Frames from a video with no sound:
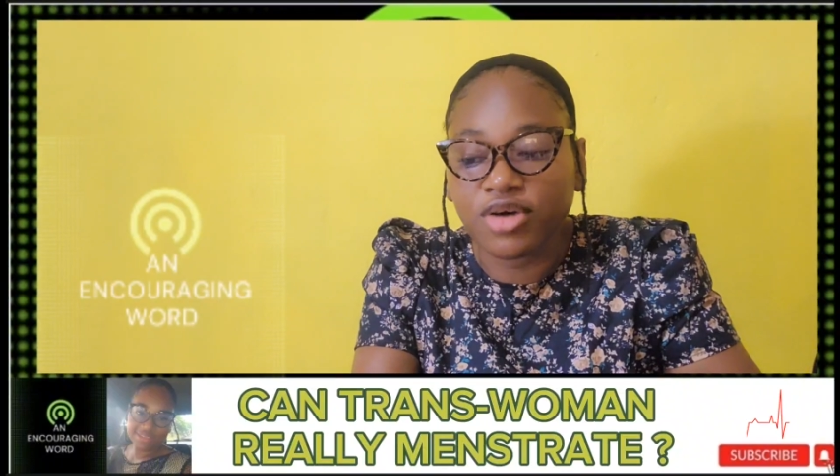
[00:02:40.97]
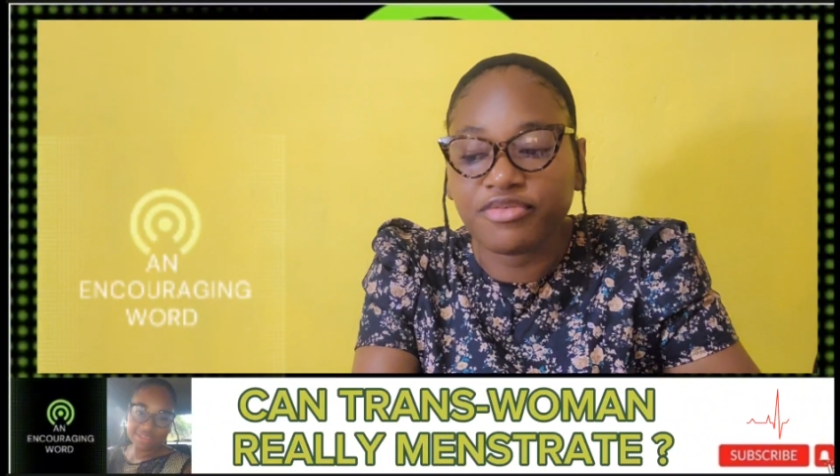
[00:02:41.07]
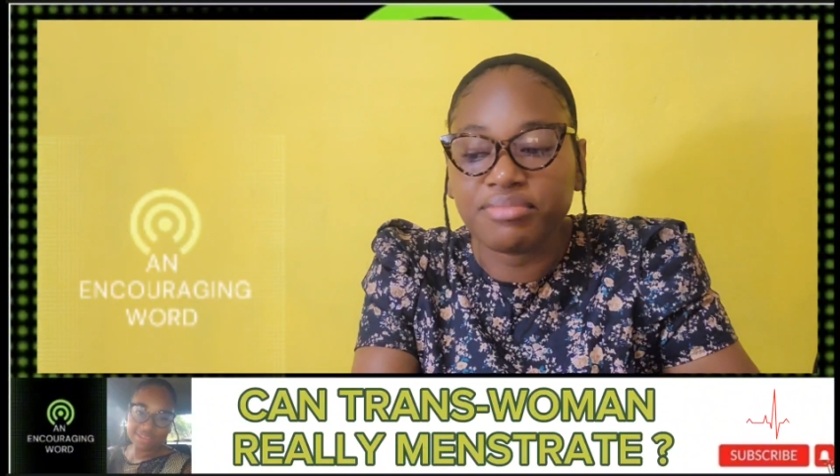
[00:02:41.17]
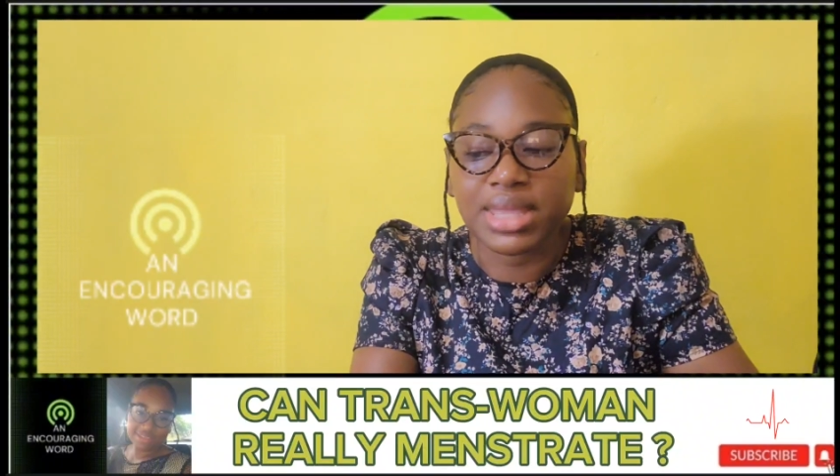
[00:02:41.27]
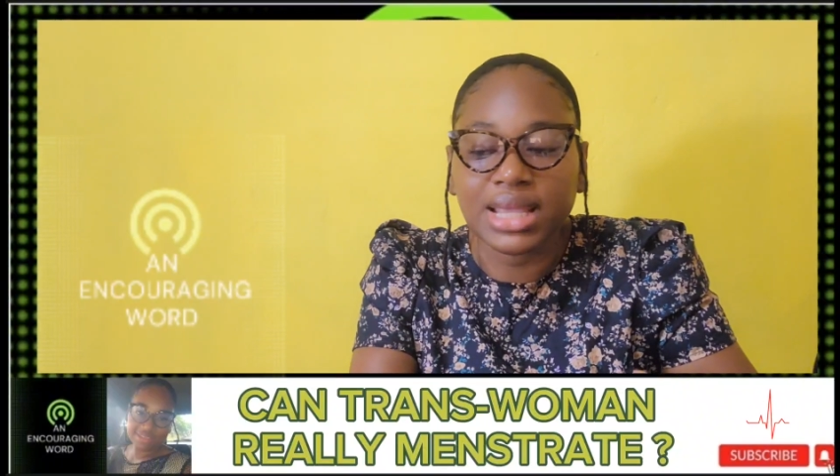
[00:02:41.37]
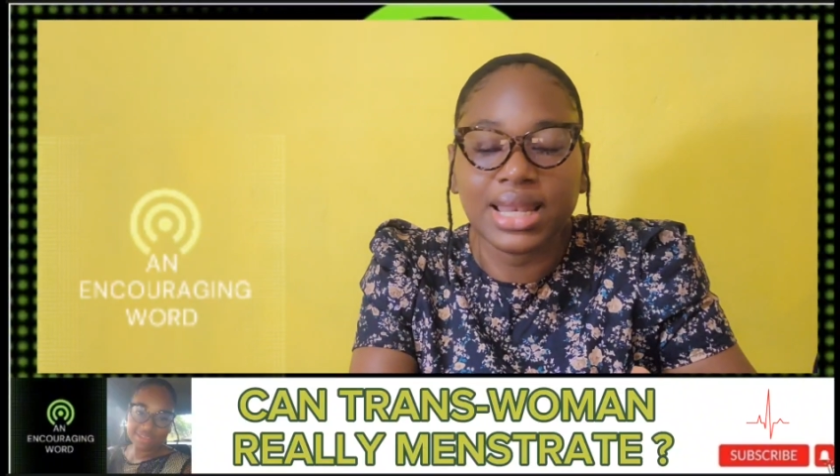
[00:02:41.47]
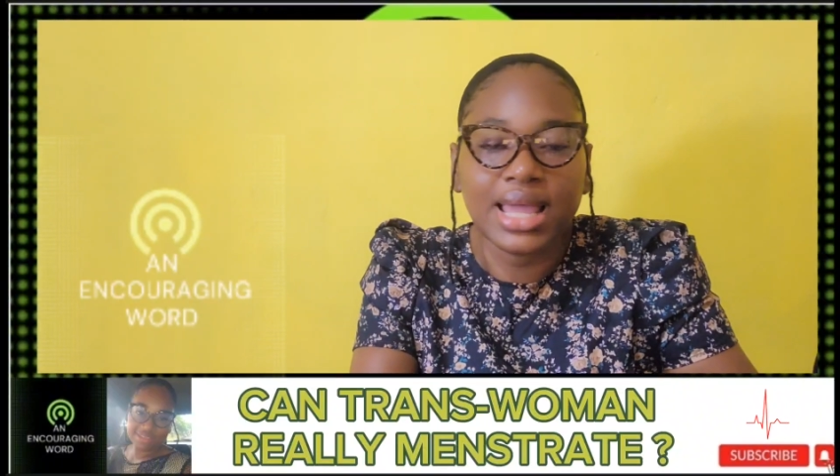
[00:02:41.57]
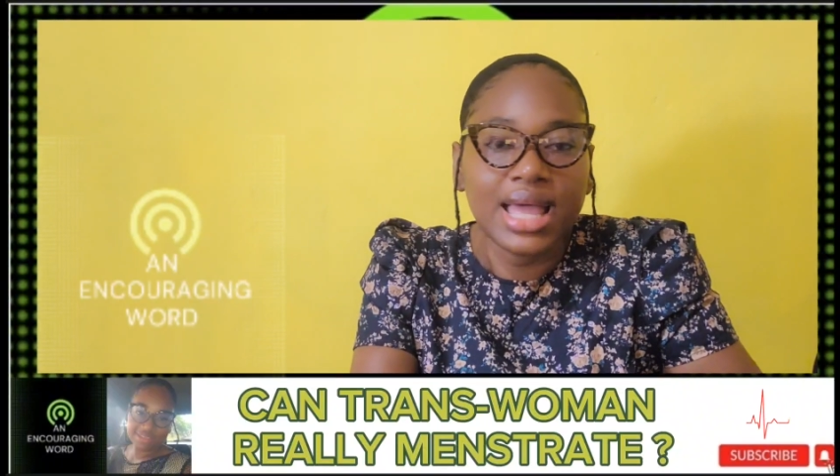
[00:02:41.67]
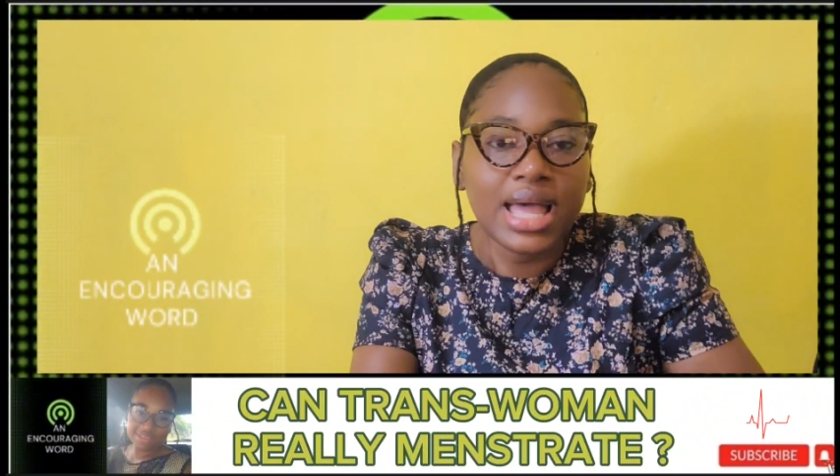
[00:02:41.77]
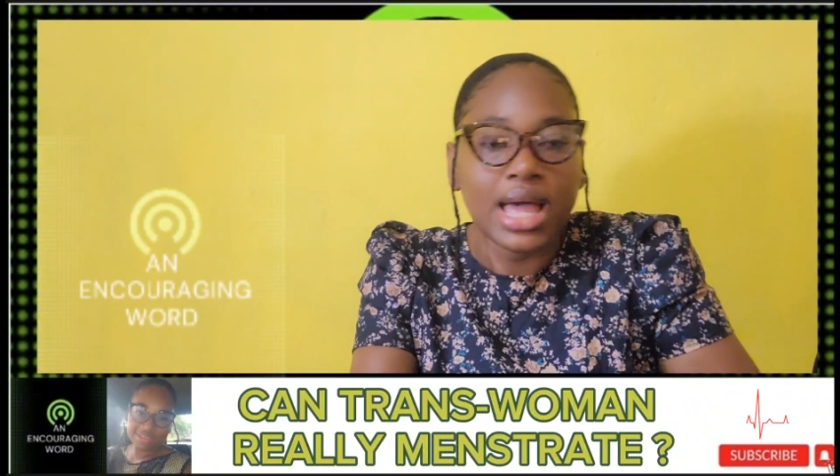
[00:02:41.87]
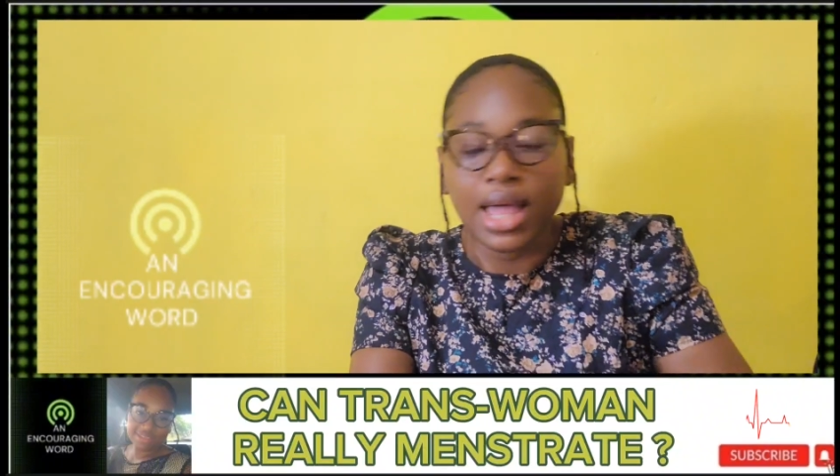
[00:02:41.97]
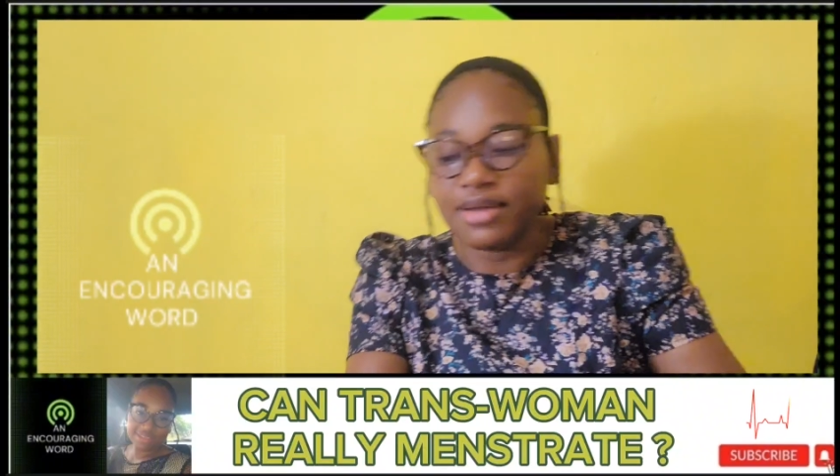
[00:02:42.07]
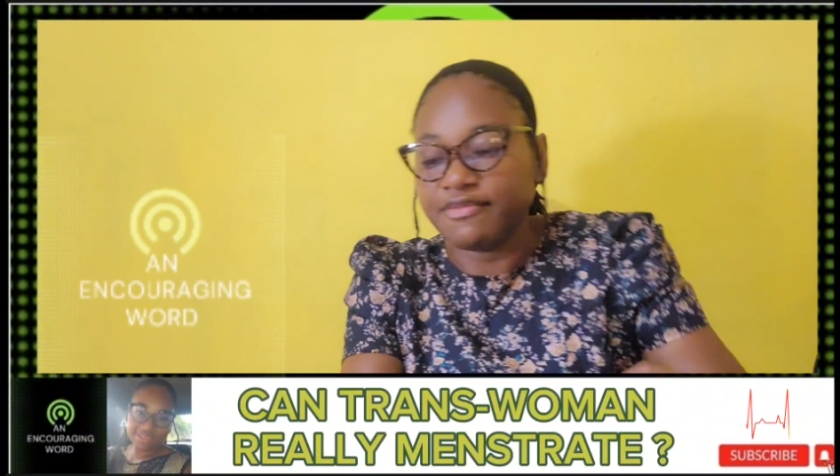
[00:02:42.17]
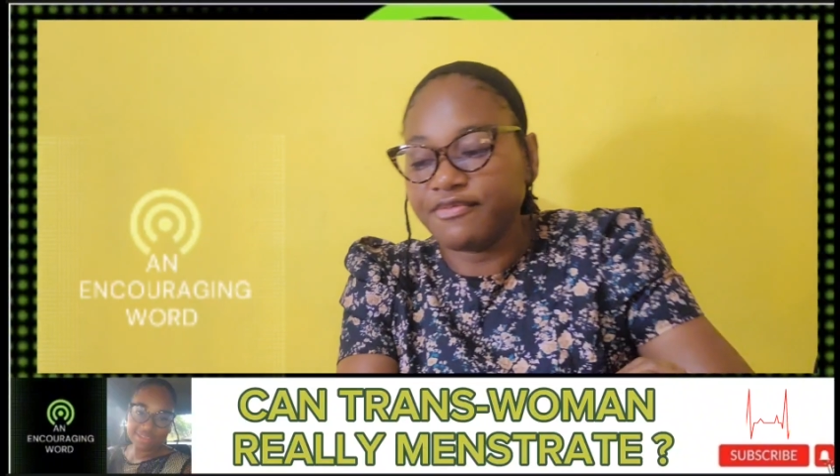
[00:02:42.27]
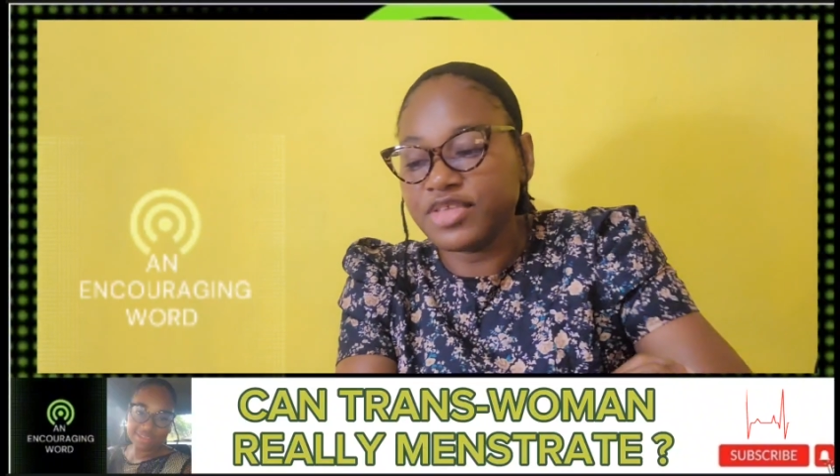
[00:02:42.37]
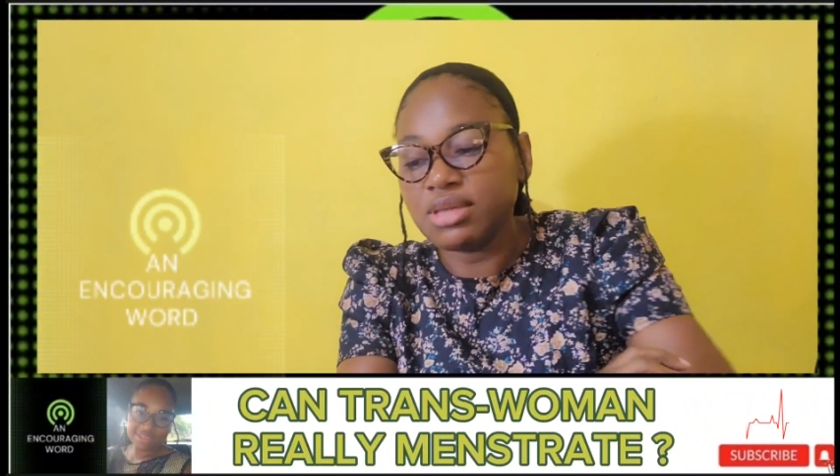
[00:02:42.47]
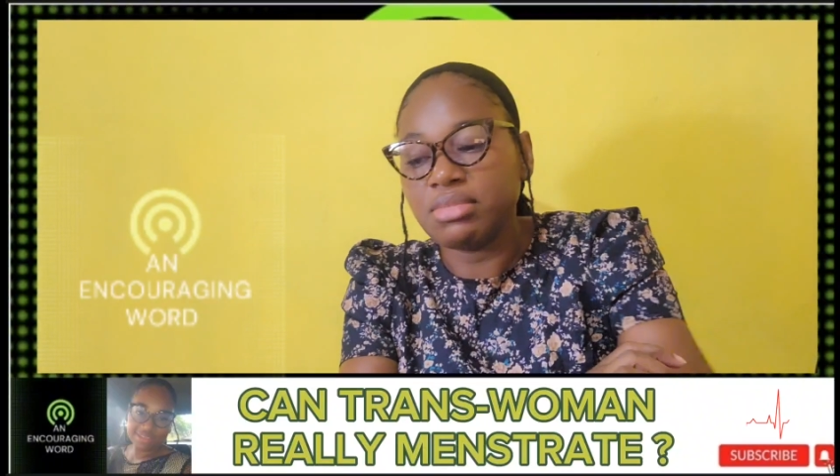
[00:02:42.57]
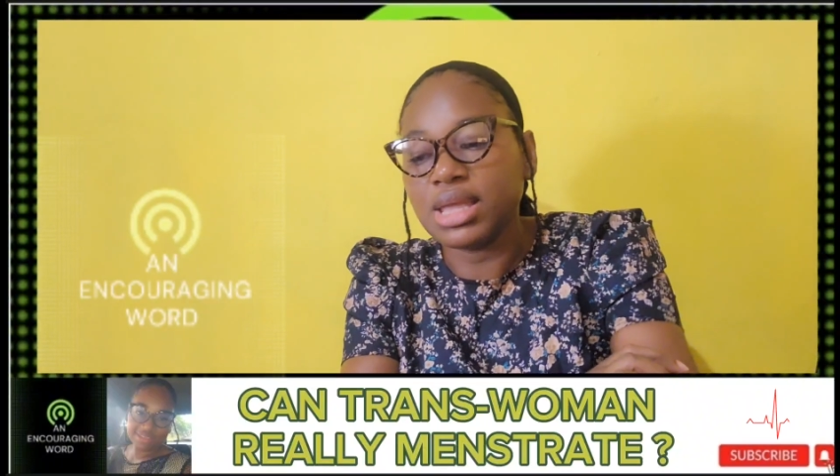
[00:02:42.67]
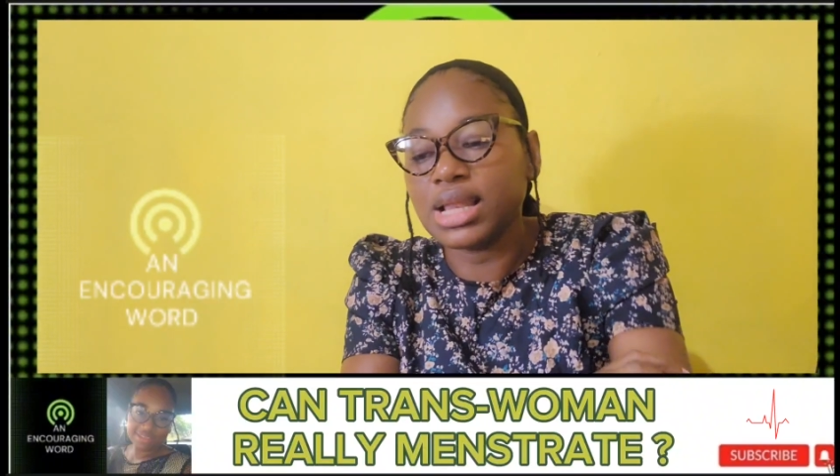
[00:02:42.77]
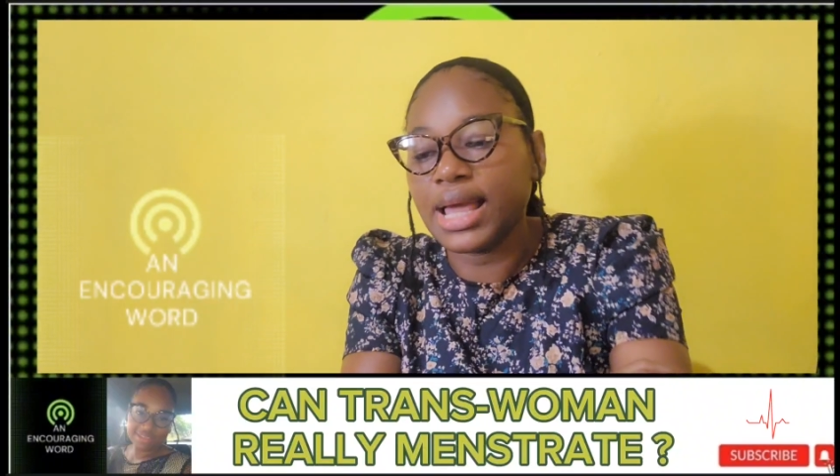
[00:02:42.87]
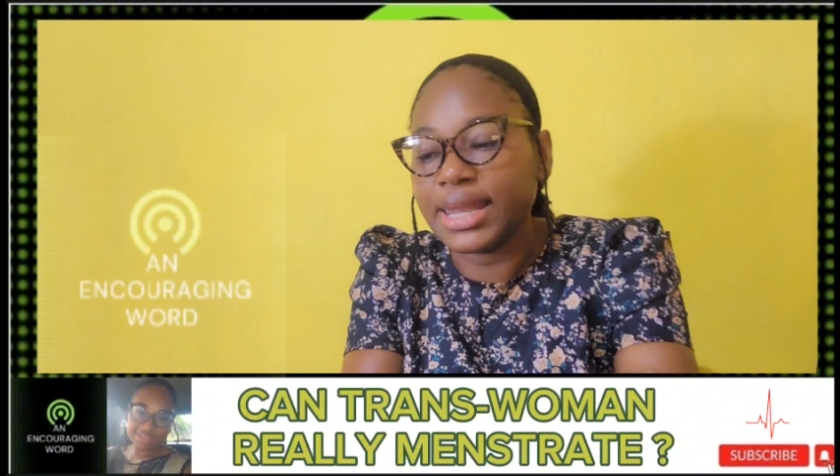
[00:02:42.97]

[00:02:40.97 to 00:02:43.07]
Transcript: of male and female.